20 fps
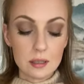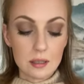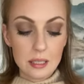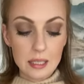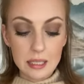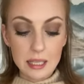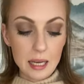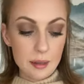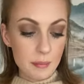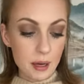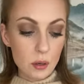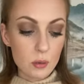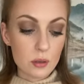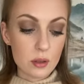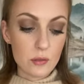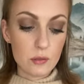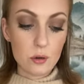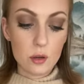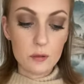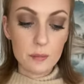He came out with
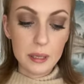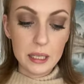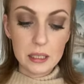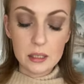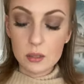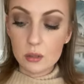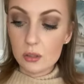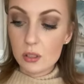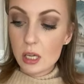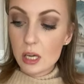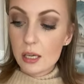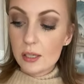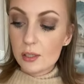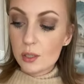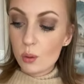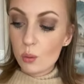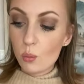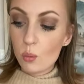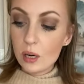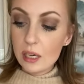the Four of Pentacles.
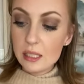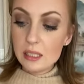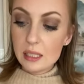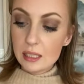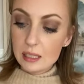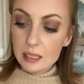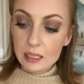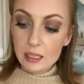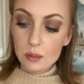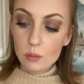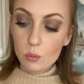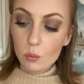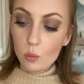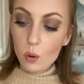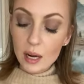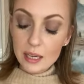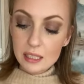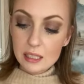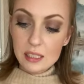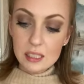So what is it that,
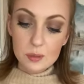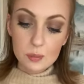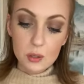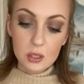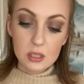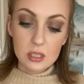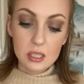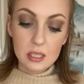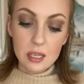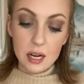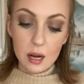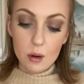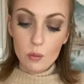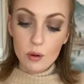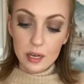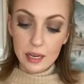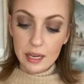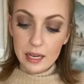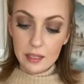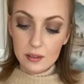why does this person not
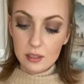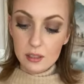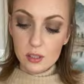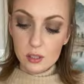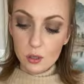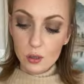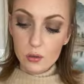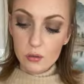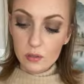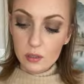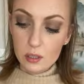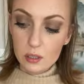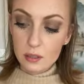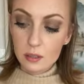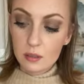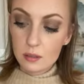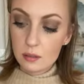want to hand this over?